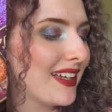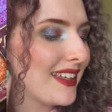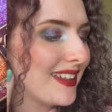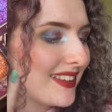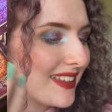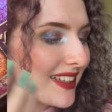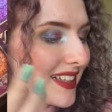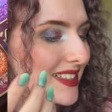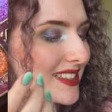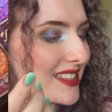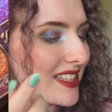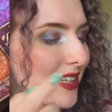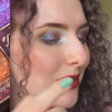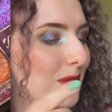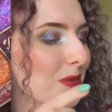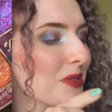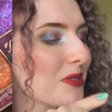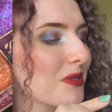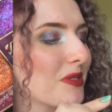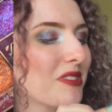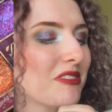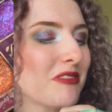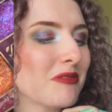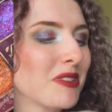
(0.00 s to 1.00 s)
Next up was
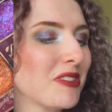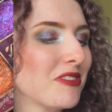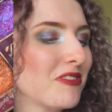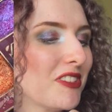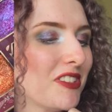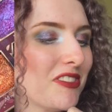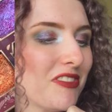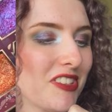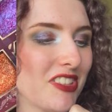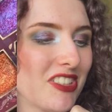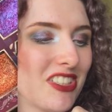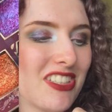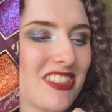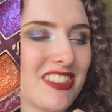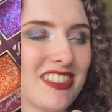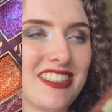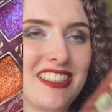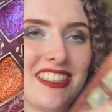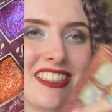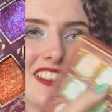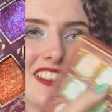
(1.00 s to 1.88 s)
one of my favorite shades in the